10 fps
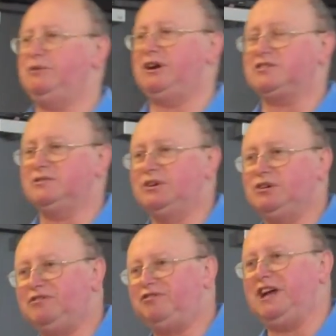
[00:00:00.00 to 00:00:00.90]
We got some
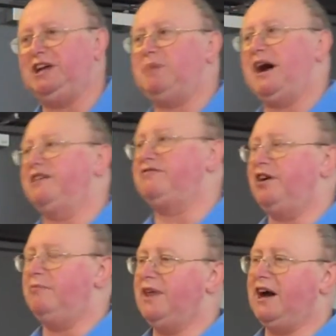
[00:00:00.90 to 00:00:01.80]
good feedback
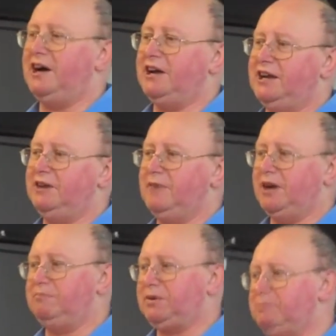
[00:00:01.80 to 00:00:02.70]
from that,
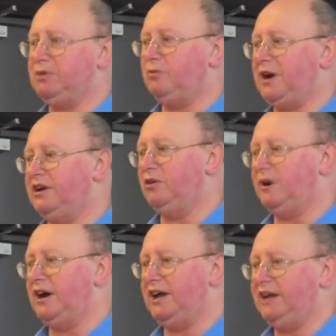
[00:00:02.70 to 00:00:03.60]
and people went
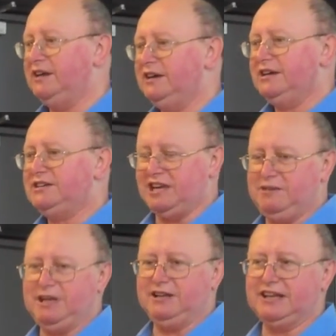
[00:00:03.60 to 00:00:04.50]
away
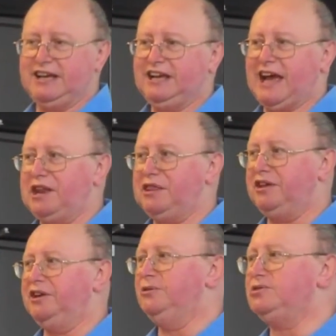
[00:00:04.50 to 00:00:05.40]
seemingly
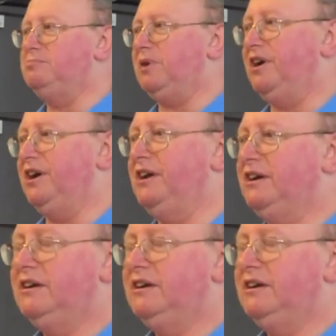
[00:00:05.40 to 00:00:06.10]
enthused by